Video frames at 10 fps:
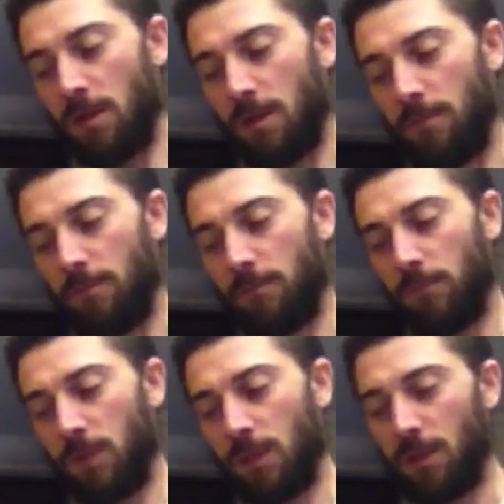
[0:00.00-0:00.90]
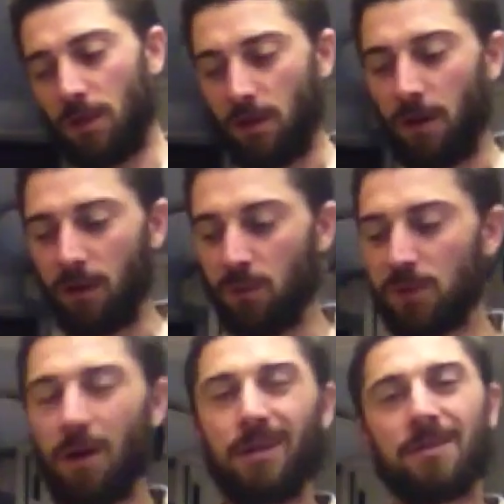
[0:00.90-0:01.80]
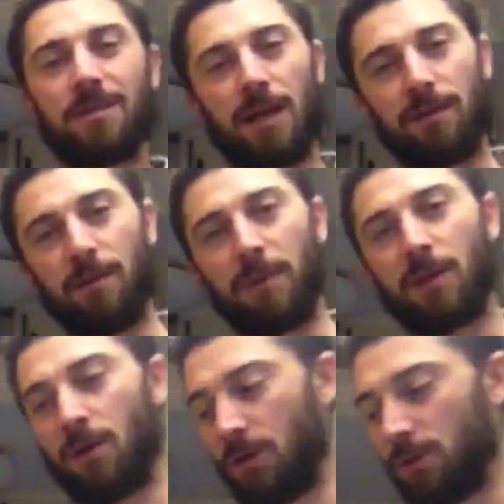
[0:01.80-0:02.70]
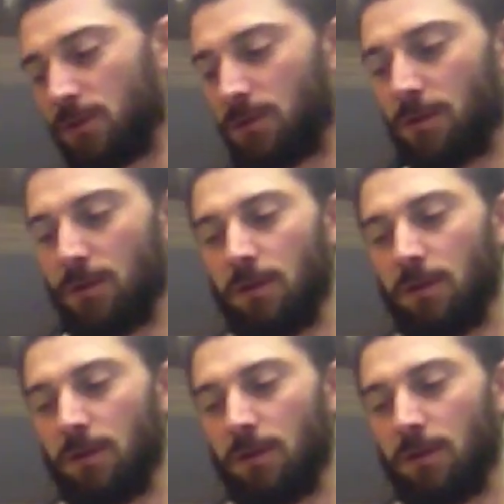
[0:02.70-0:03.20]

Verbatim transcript: Um, you know, and also it's said that because